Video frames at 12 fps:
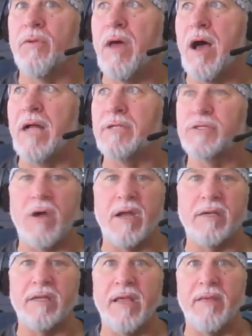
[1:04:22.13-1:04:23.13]
not try
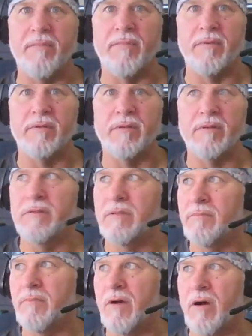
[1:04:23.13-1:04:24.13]
and keep
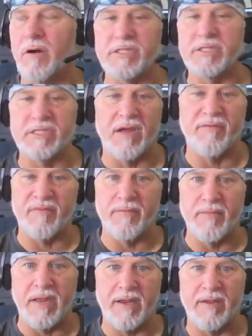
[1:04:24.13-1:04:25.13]
our son
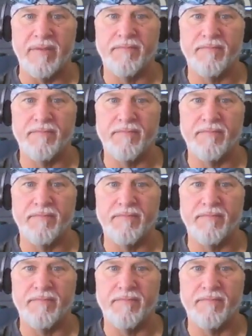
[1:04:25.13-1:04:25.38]
from me